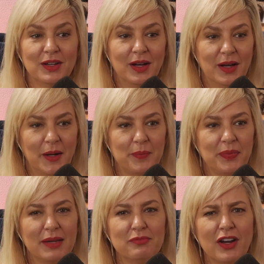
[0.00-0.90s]

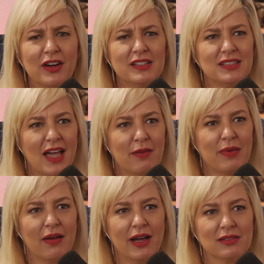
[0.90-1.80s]
I'm very sad
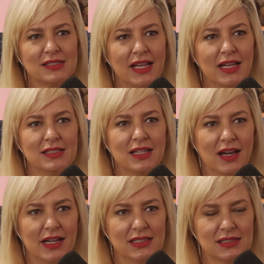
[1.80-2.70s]
about how
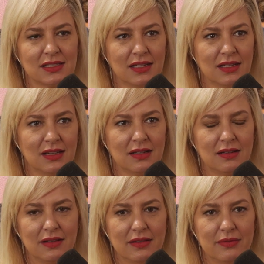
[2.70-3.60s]
sanitized
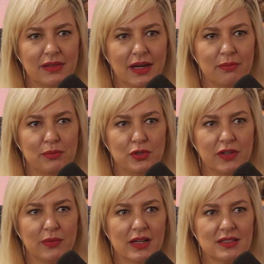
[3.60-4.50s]
that
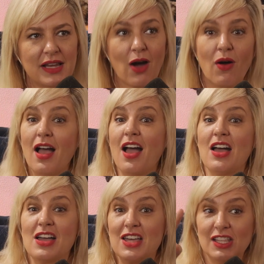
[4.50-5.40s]
movie was. Now,
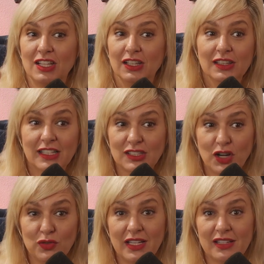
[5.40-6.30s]
let's
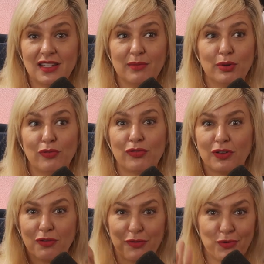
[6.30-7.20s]
go to Kissing Booth
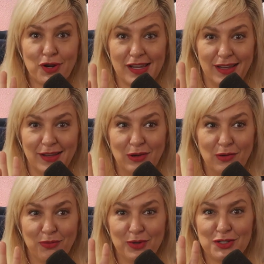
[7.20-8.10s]
3,
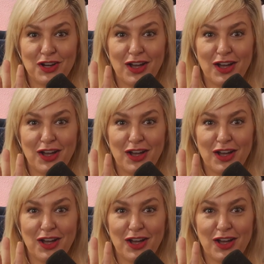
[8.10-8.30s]
which